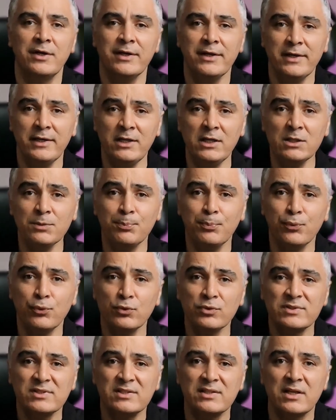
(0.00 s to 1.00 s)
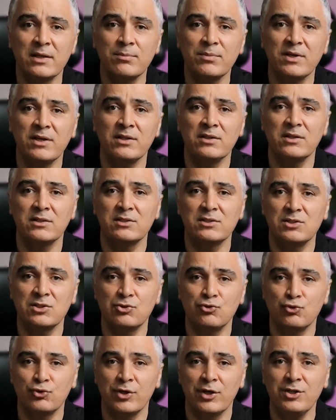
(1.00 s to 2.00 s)
It puts them in a
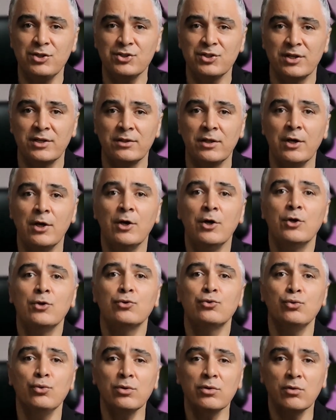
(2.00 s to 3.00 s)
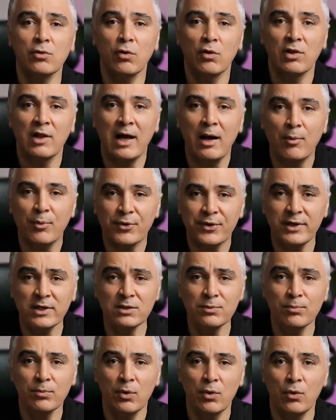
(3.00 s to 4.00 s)
situation to
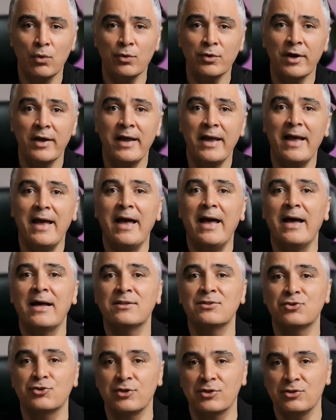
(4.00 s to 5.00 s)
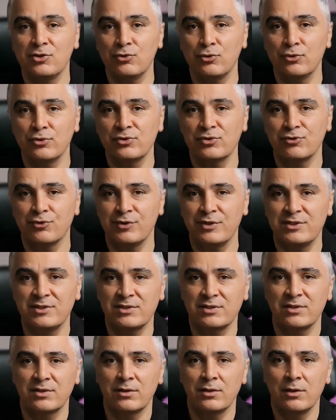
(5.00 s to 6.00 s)
collaborate more and reduce
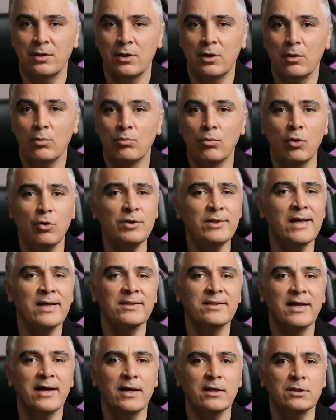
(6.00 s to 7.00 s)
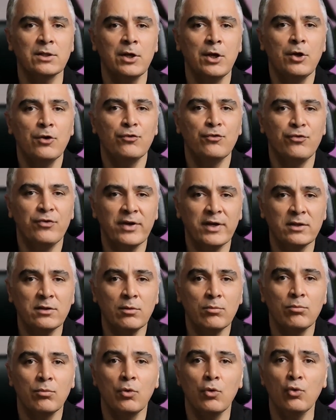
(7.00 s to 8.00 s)
risk. More than that,
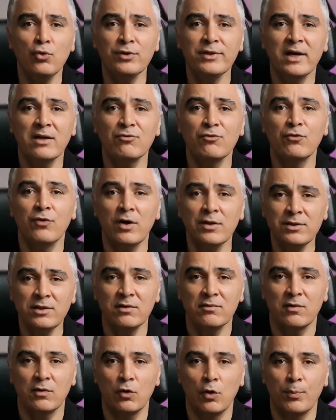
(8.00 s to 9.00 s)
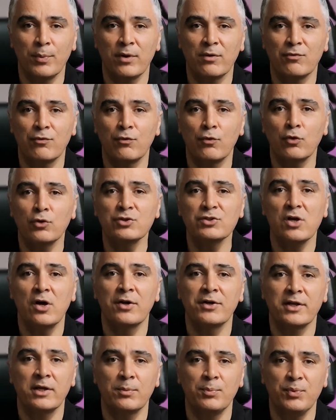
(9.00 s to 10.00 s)
when more than one developer works
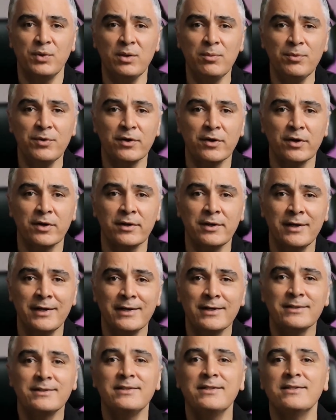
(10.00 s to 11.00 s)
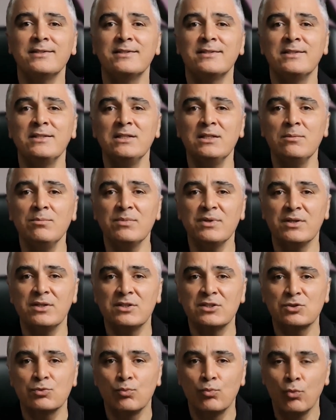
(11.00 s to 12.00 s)
on a PBI, the team
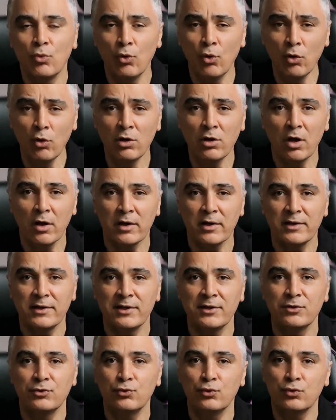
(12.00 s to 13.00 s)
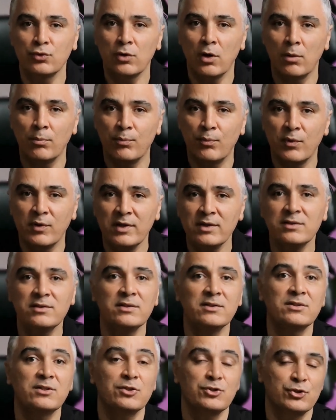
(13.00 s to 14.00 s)
is more likely to complete
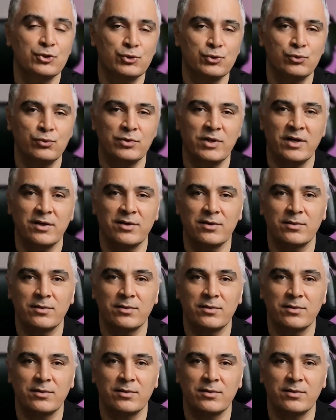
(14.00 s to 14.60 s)
it sooner.